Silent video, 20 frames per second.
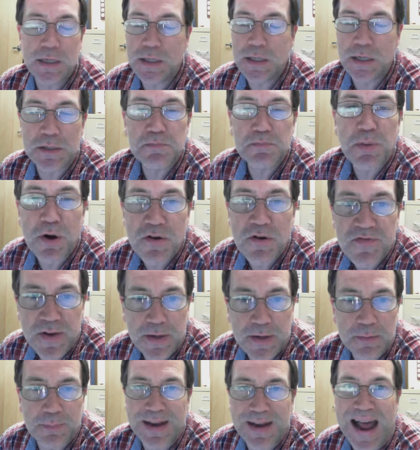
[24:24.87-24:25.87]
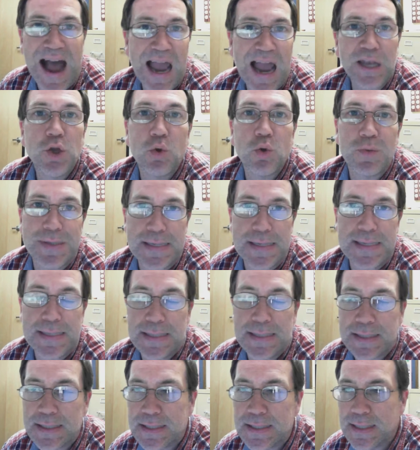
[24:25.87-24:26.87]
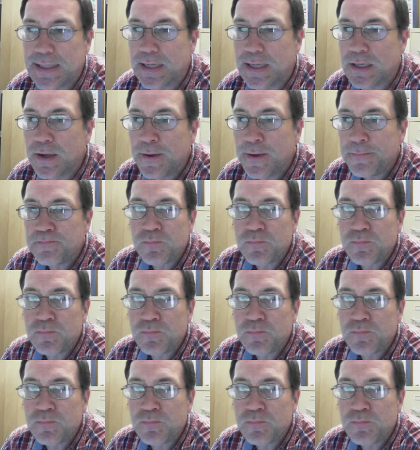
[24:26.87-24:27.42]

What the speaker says: is perfect, but I don't need to see it.